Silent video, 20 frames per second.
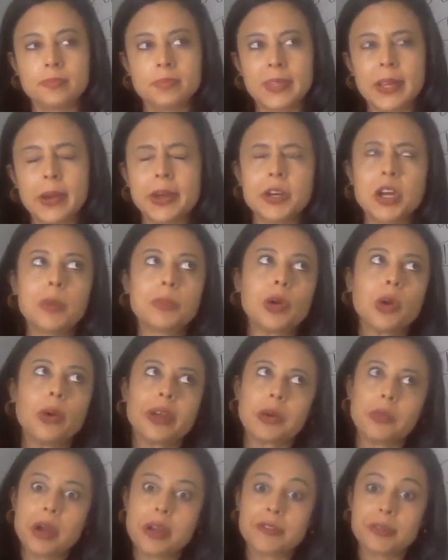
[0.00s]
now I know I'm
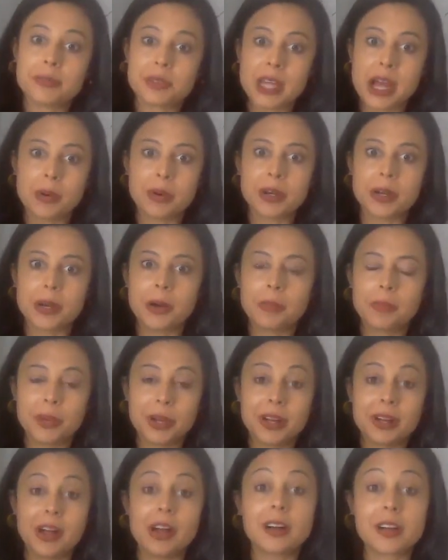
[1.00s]
going away from sourdough,
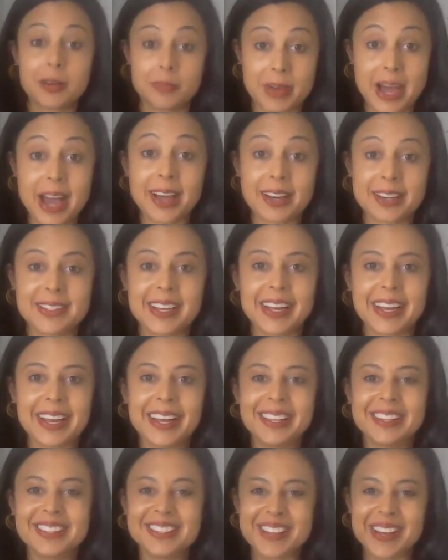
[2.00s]
but I'll come back in a second.